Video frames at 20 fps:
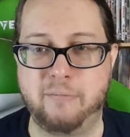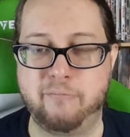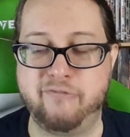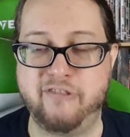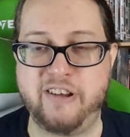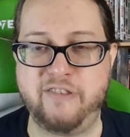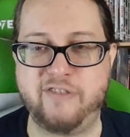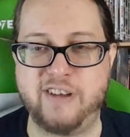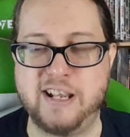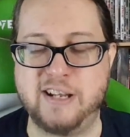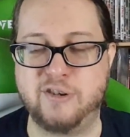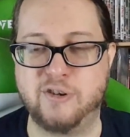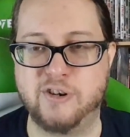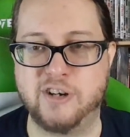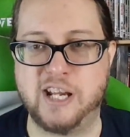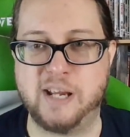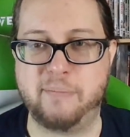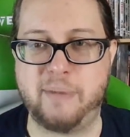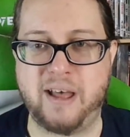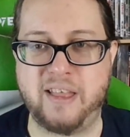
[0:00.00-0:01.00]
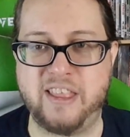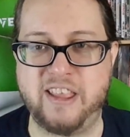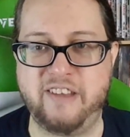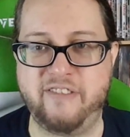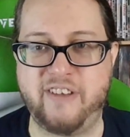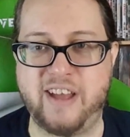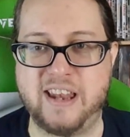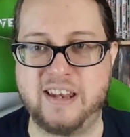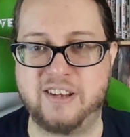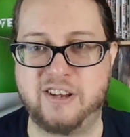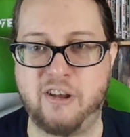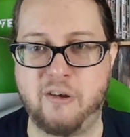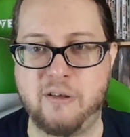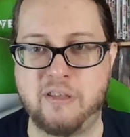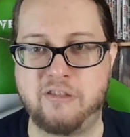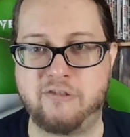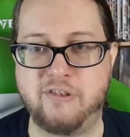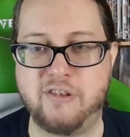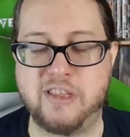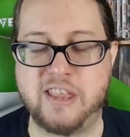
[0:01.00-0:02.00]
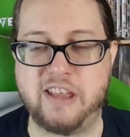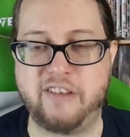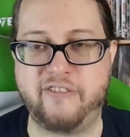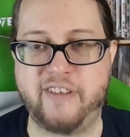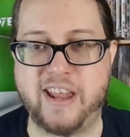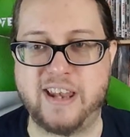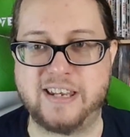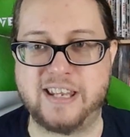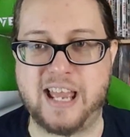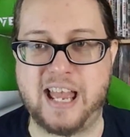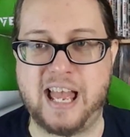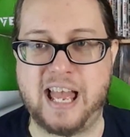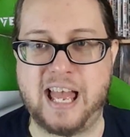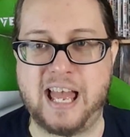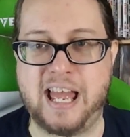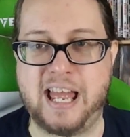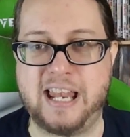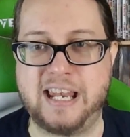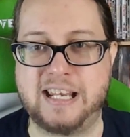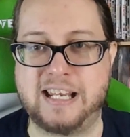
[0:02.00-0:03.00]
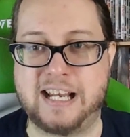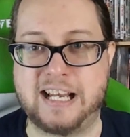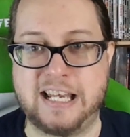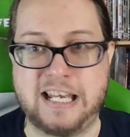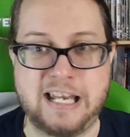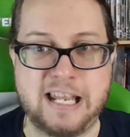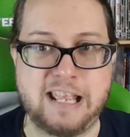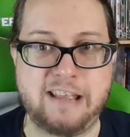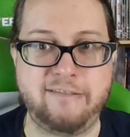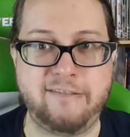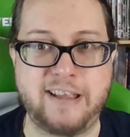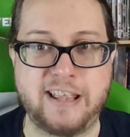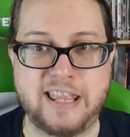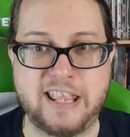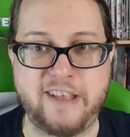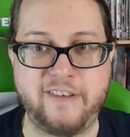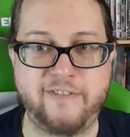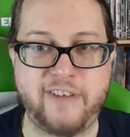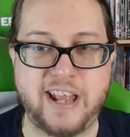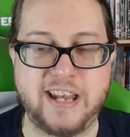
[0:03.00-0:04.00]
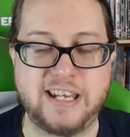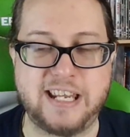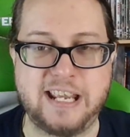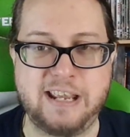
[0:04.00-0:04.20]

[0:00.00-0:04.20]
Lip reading: briefly talking about the event, going through the event and clearing the event.